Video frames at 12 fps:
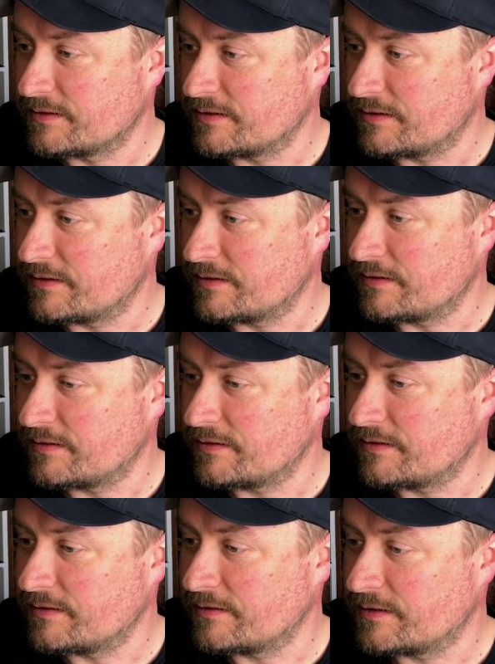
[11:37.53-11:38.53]

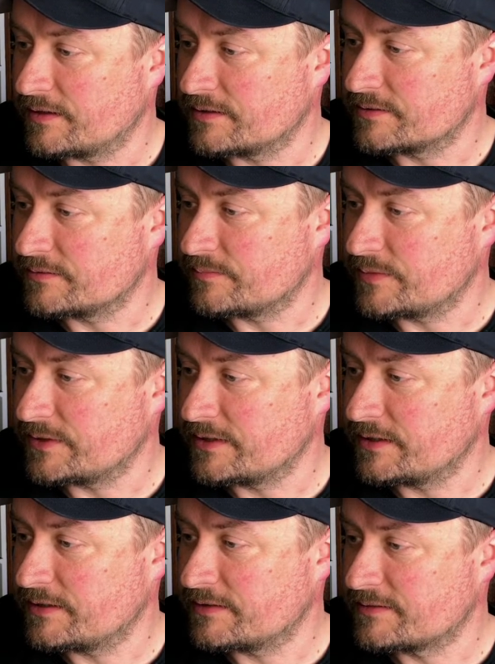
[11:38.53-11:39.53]
that should be
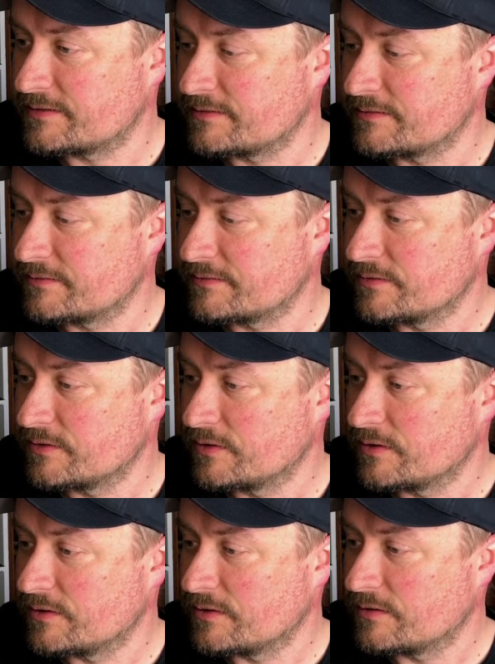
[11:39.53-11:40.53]
it.
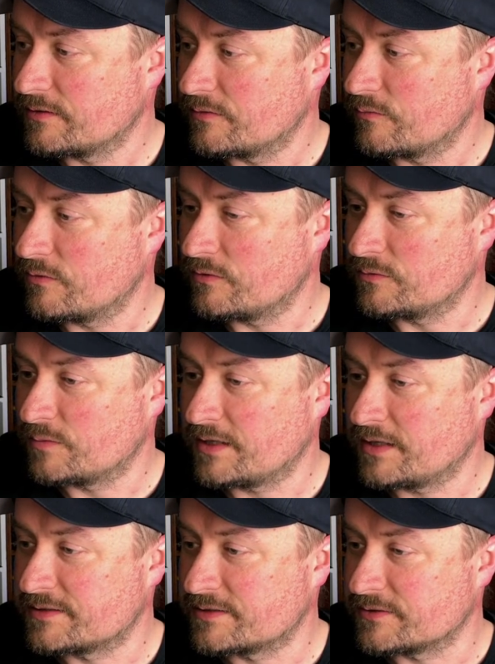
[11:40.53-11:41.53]

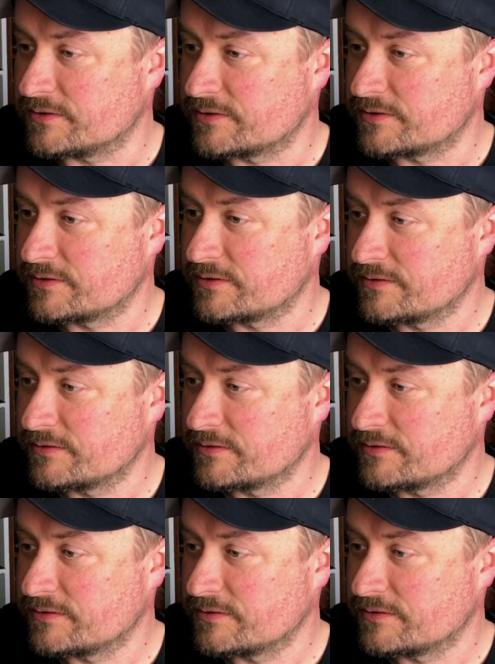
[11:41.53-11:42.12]
Worldwide search,